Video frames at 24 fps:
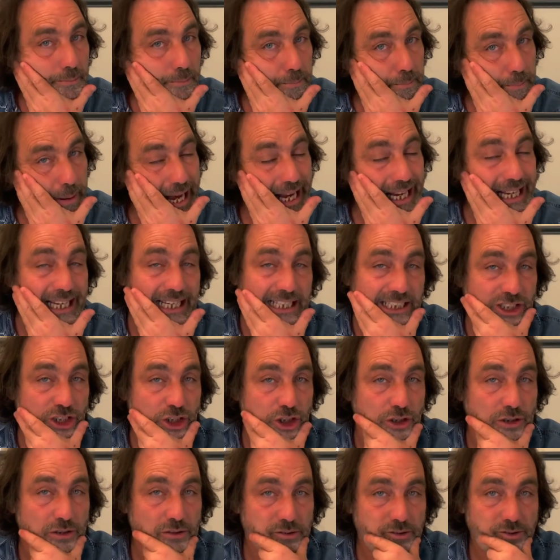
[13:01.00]

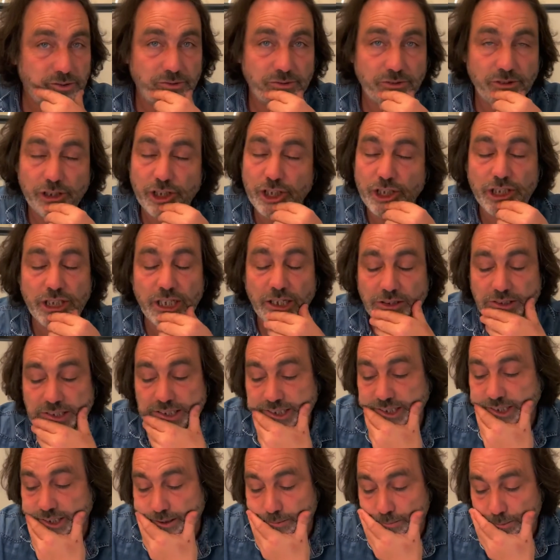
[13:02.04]
baggage that you don't
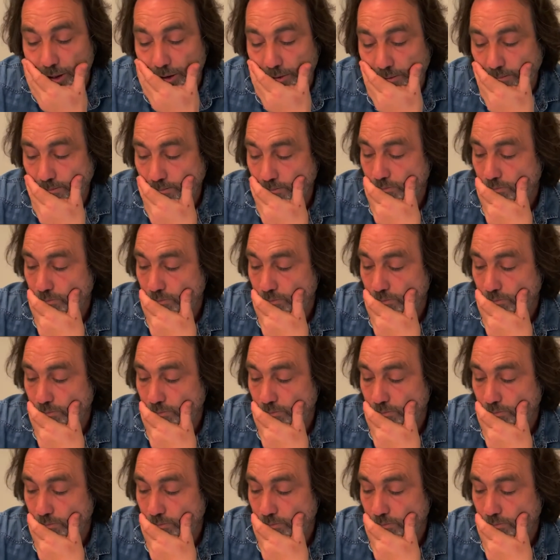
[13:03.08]
need anymore.